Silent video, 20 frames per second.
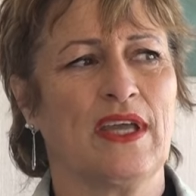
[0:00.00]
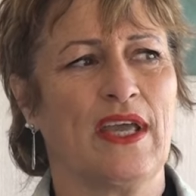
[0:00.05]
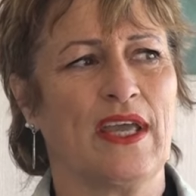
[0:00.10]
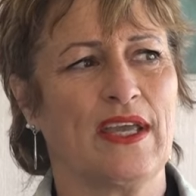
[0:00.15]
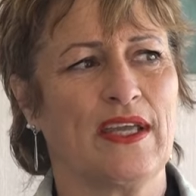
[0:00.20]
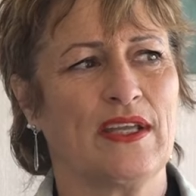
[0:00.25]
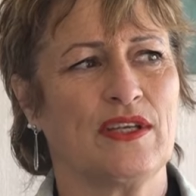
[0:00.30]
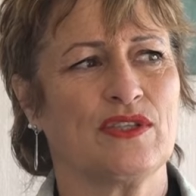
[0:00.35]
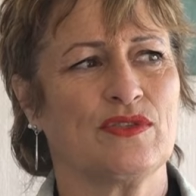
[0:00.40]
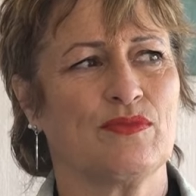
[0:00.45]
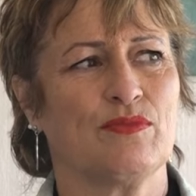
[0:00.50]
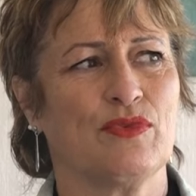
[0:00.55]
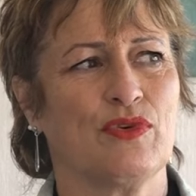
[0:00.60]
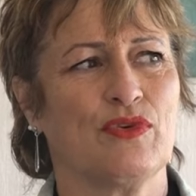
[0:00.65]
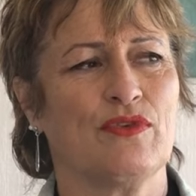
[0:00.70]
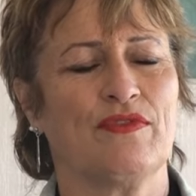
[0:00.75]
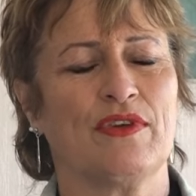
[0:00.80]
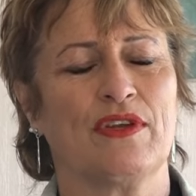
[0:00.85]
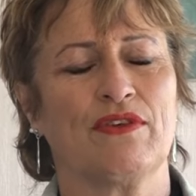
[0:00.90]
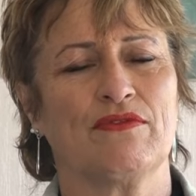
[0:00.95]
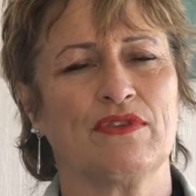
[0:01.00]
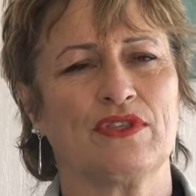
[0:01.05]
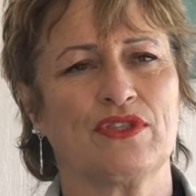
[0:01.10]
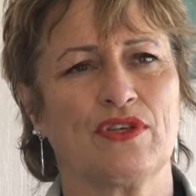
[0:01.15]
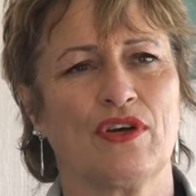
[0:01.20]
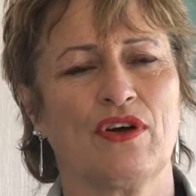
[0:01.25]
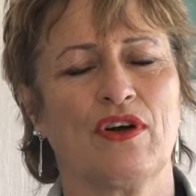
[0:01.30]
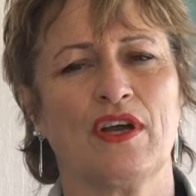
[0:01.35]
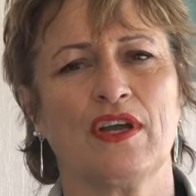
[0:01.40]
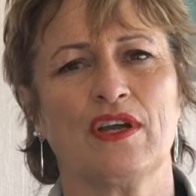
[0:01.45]
and move and
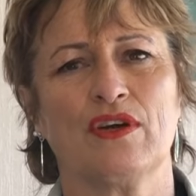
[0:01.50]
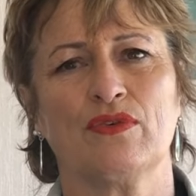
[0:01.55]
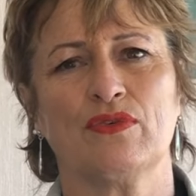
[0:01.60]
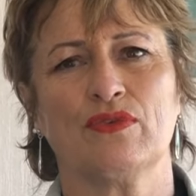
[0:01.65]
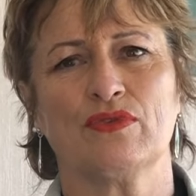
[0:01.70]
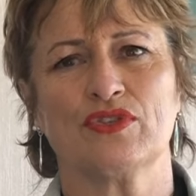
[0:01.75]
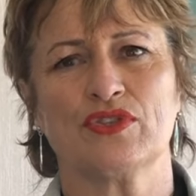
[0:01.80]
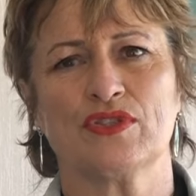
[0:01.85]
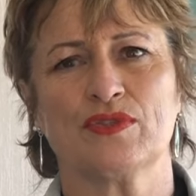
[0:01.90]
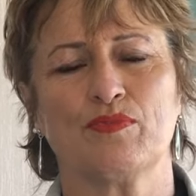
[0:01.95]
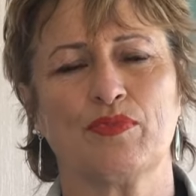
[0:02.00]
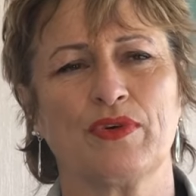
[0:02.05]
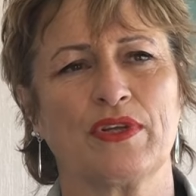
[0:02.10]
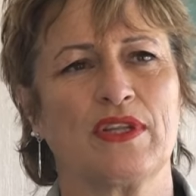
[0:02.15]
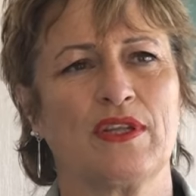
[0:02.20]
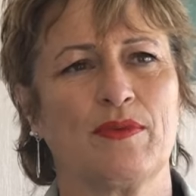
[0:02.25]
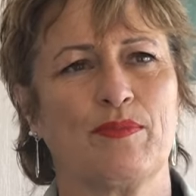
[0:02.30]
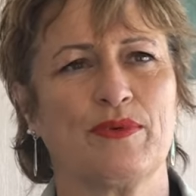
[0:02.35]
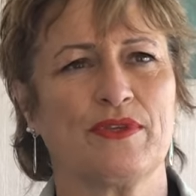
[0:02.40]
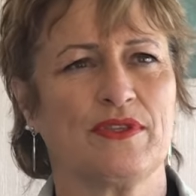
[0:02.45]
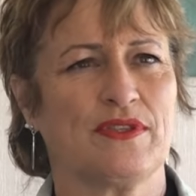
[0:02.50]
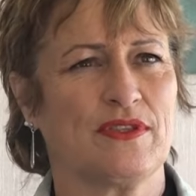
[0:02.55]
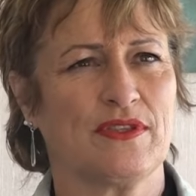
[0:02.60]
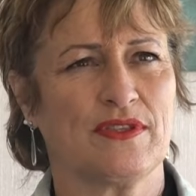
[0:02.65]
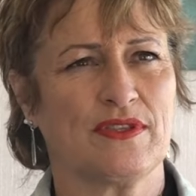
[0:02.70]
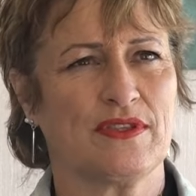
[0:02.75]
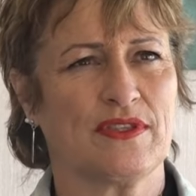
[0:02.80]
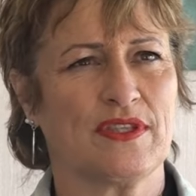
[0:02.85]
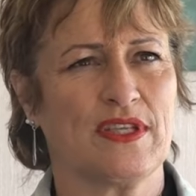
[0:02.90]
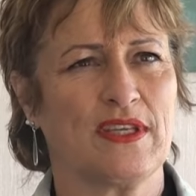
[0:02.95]
retire or just bring their
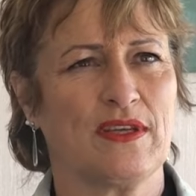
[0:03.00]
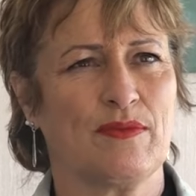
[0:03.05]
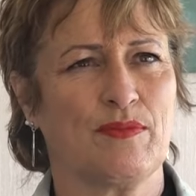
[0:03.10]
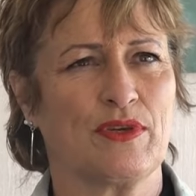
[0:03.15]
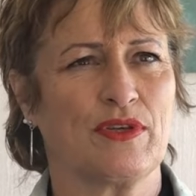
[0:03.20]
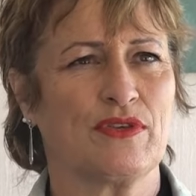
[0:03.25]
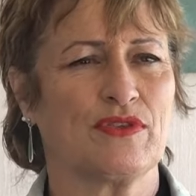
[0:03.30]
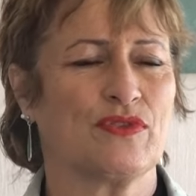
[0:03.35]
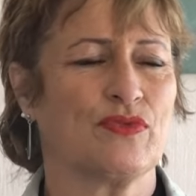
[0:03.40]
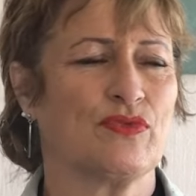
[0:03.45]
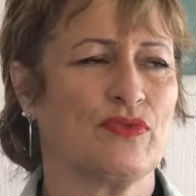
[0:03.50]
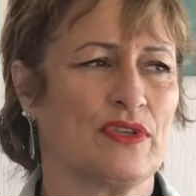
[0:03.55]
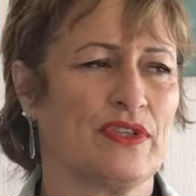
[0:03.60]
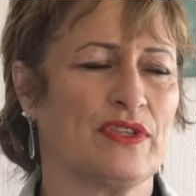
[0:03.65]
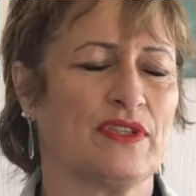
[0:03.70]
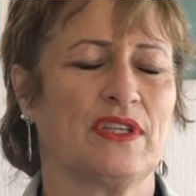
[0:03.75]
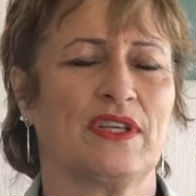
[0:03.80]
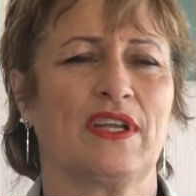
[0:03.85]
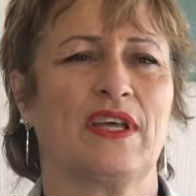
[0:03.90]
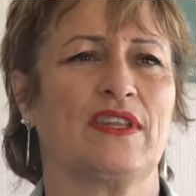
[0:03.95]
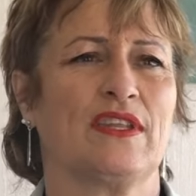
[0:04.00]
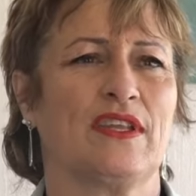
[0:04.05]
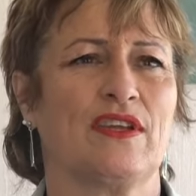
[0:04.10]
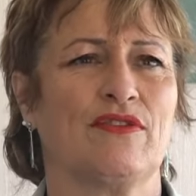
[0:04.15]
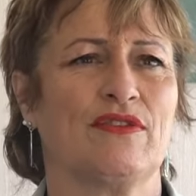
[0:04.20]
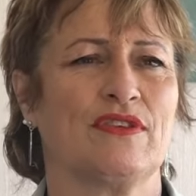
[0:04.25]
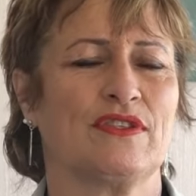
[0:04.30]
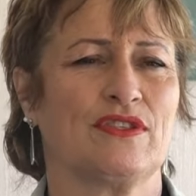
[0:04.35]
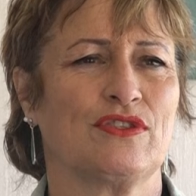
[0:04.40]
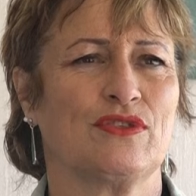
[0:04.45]
businesses here because Auckland and other
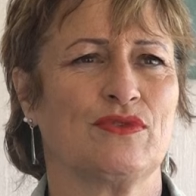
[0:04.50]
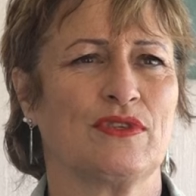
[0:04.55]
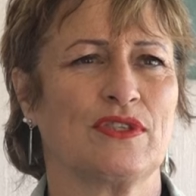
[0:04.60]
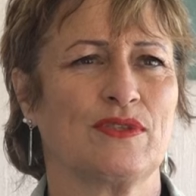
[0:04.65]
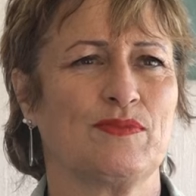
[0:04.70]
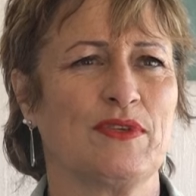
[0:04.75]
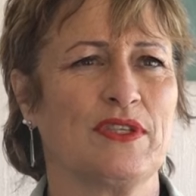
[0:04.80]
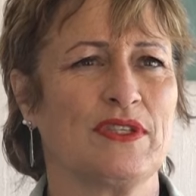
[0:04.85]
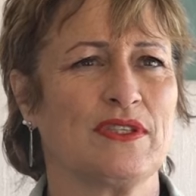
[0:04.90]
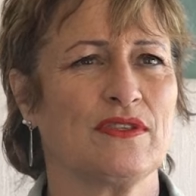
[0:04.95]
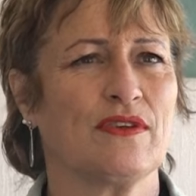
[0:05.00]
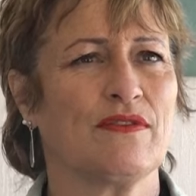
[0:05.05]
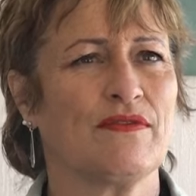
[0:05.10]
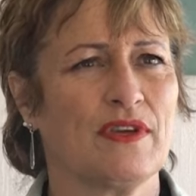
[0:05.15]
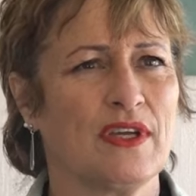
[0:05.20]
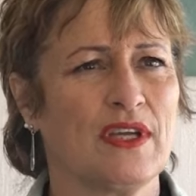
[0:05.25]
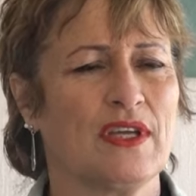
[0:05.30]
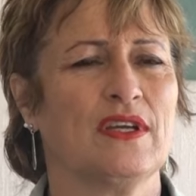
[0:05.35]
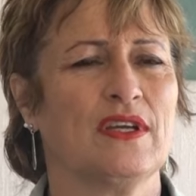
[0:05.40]
areas are too expensive.